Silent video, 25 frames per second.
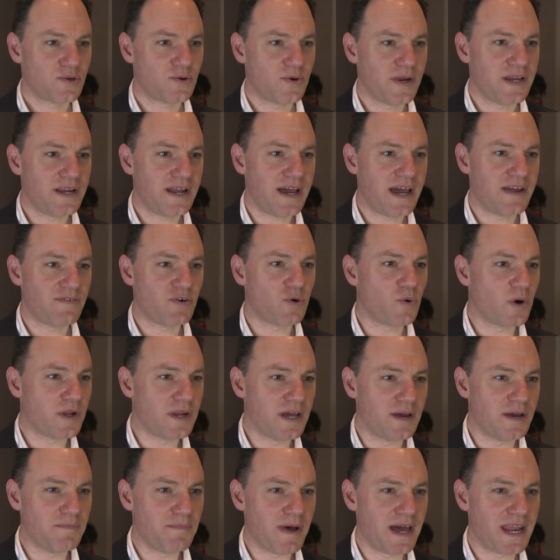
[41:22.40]
Great. Hi,
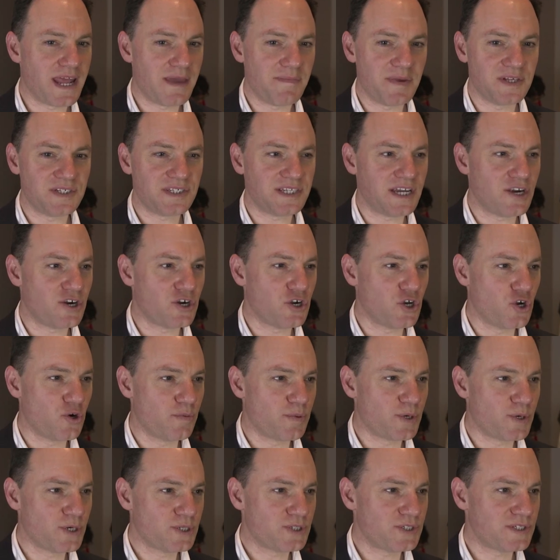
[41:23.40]
everyone. Uh, my name is Darren
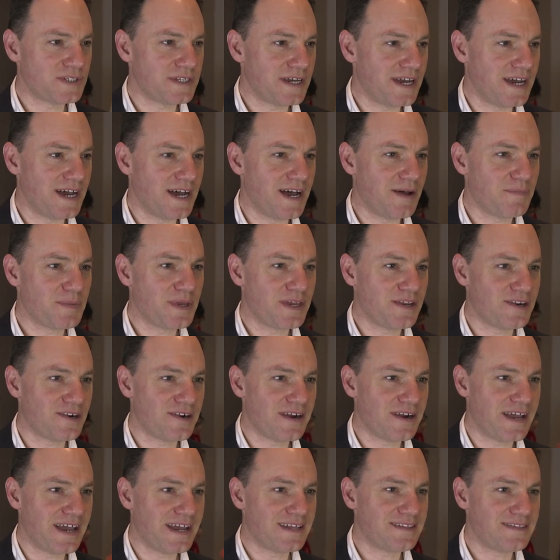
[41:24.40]
Overst. Uh, I'm
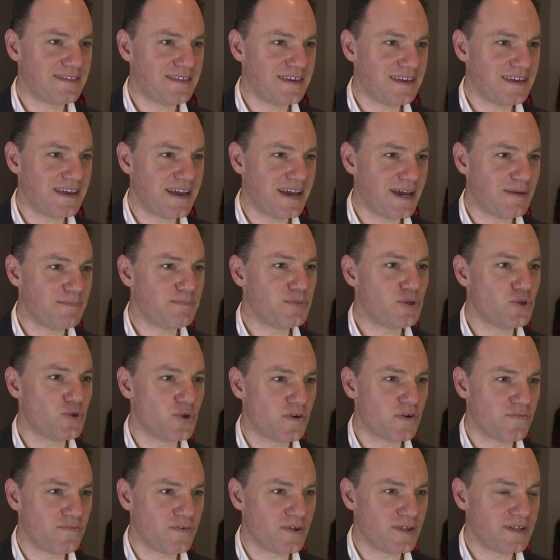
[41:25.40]
here at the uh,
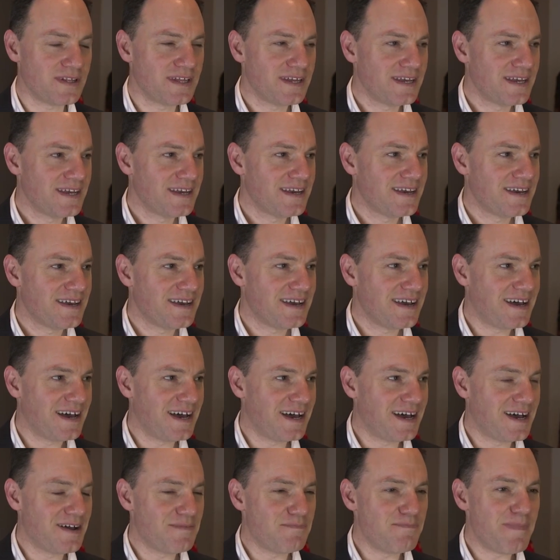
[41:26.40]
beautiful
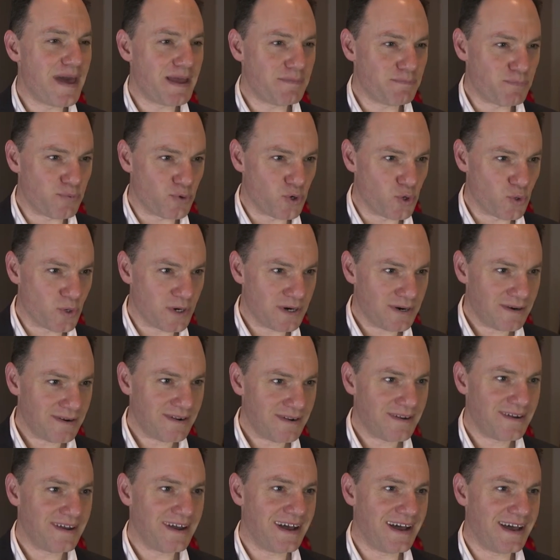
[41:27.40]
uh, Met Breuer
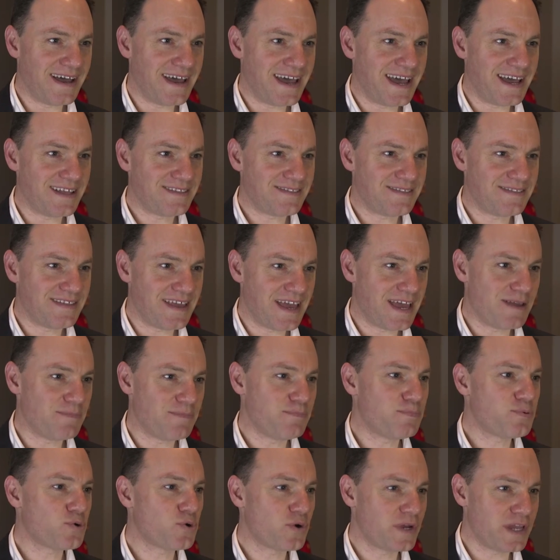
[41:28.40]
uh, at
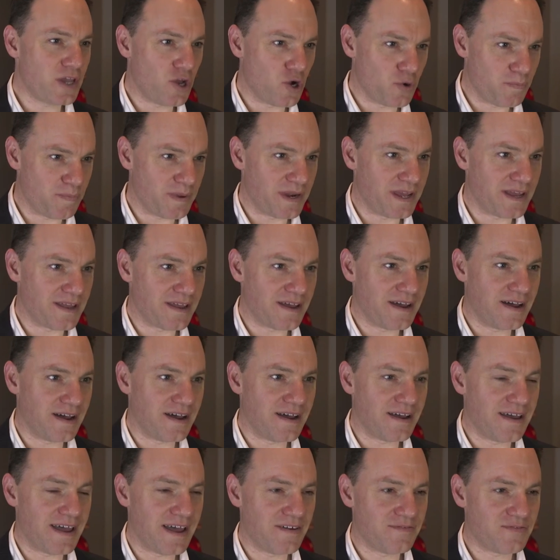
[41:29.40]
a pre-opening
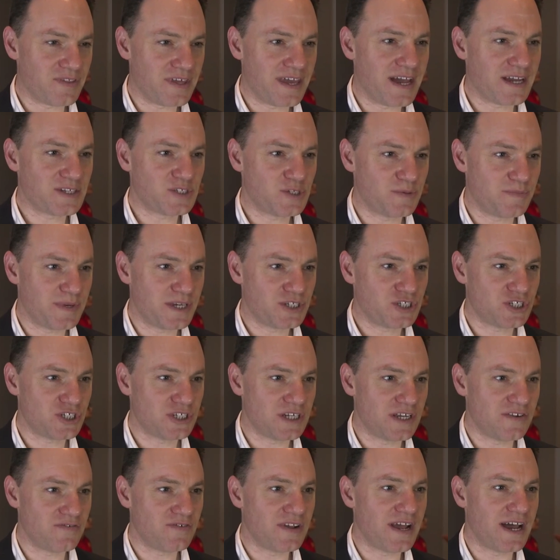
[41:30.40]
uh, of the
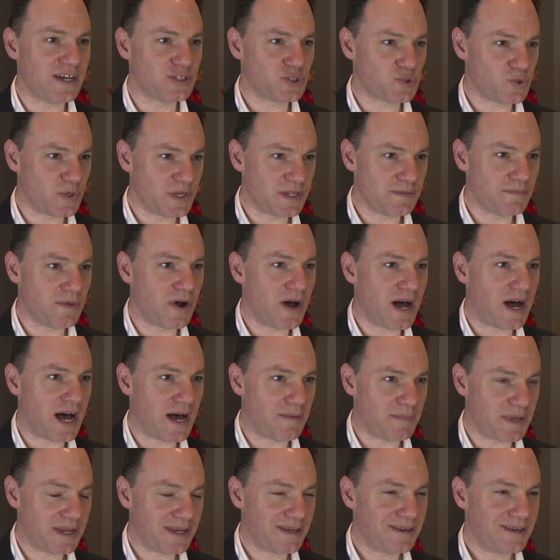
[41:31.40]
exhibition of Nasreen
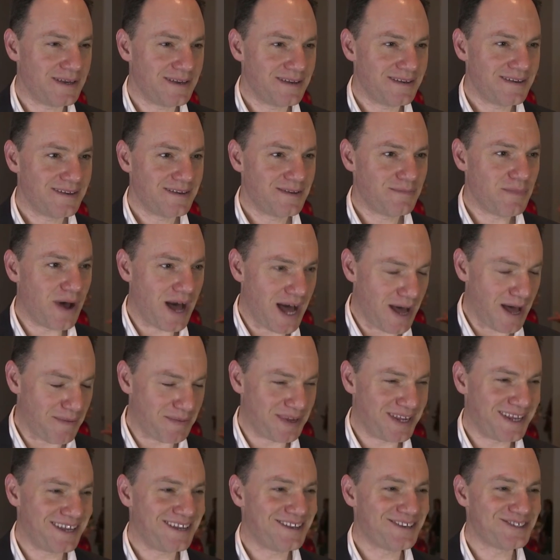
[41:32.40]
Mohamedi,
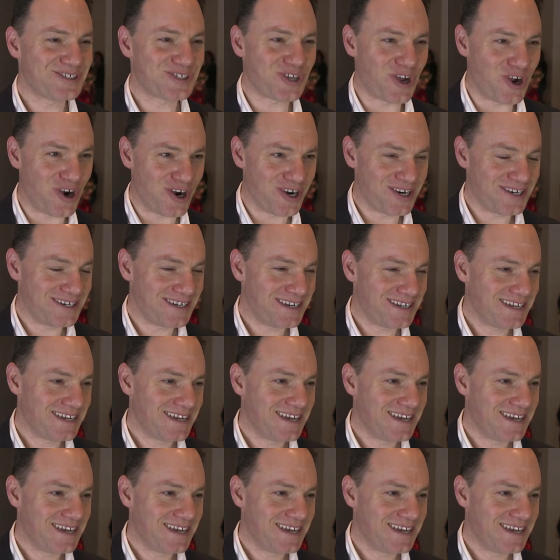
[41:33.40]
Mohamedi's art.